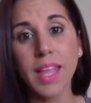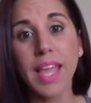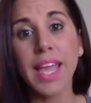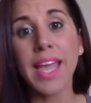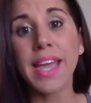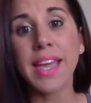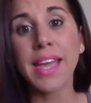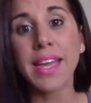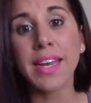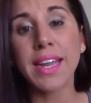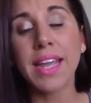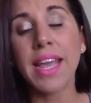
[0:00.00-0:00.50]

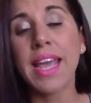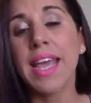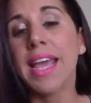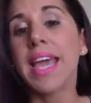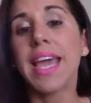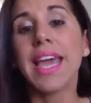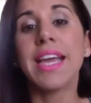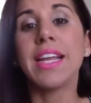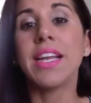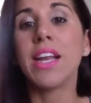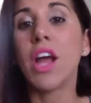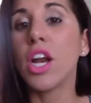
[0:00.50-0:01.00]
And
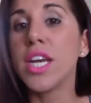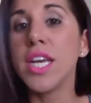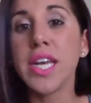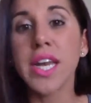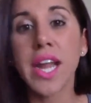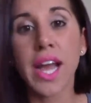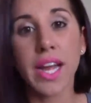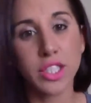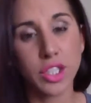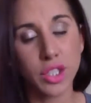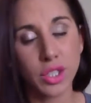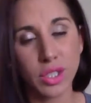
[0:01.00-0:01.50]
it
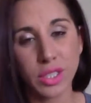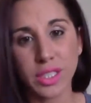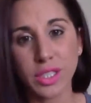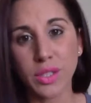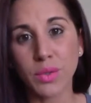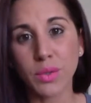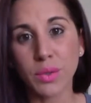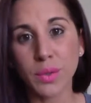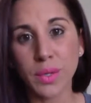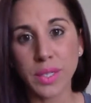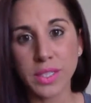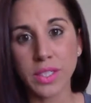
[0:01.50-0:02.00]
naturally
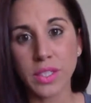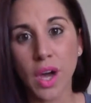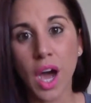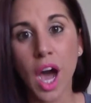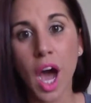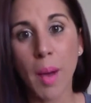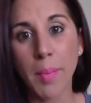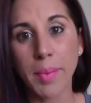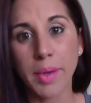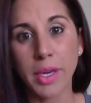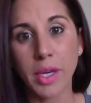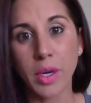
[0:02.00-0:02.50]
grew into
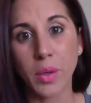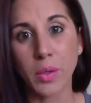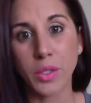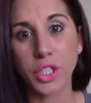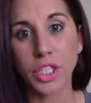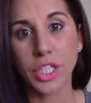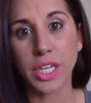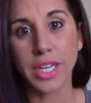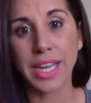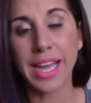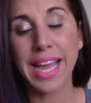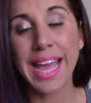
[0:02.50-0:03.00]
hobby
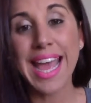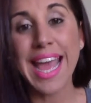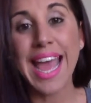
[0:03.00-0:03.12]
coaching.